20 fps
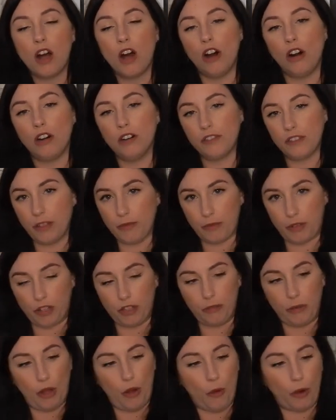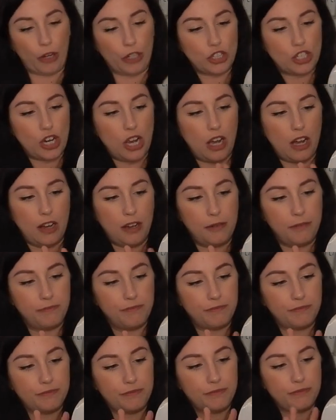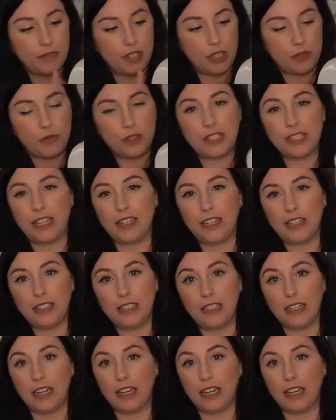All of them are going to be orange. Um, this was $9.99.